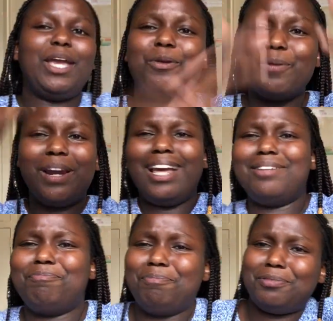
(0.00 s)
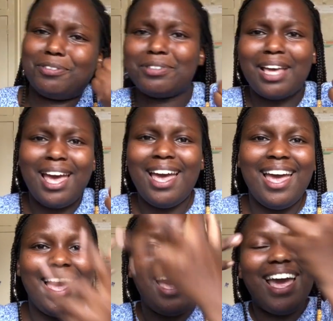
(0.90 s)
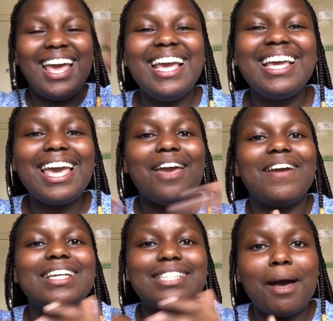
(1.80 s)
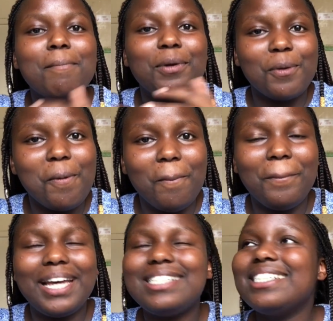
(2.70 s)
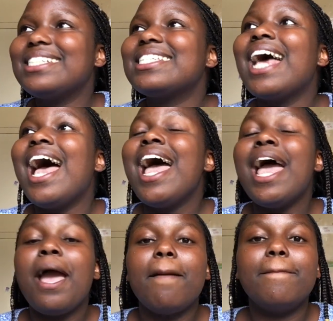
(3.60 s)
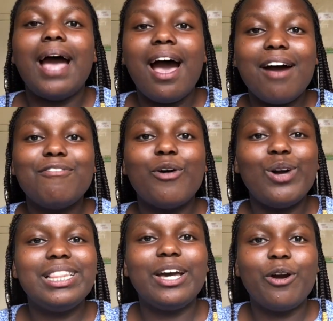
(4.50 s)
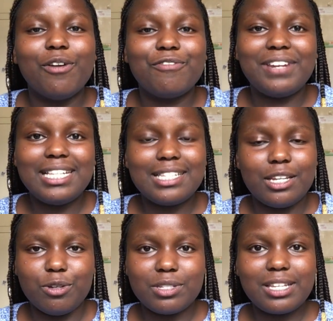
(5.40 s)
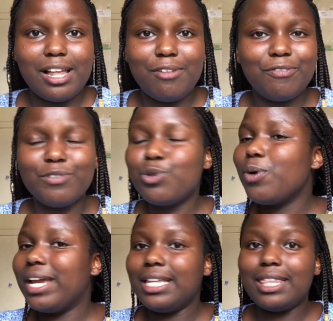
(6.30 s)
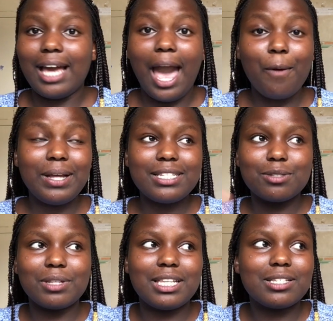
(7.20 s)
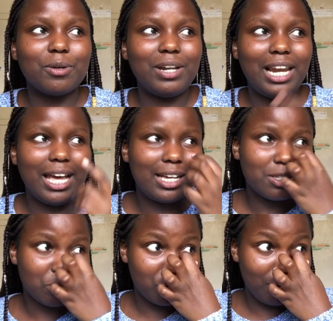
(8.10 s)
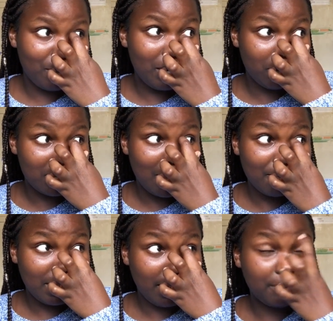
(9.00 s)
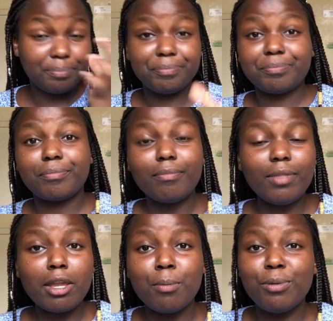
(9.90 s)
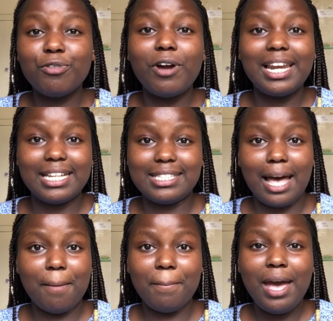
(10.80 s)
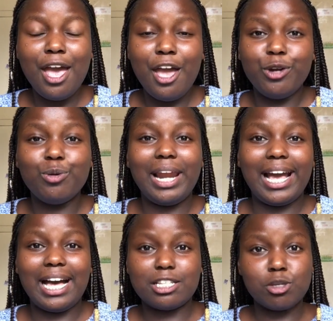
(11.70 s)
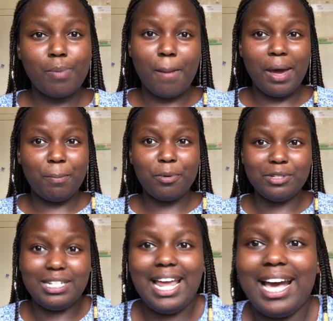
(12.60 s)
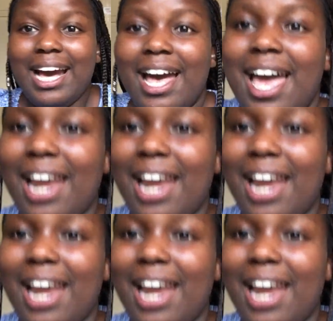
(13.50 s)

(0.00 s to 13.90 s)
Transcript: like, ingia your exam room, as in, just have all the confidence in yourself. Do anything. I once saw this on like social media or something. Before an exam, do like a Superman pose, like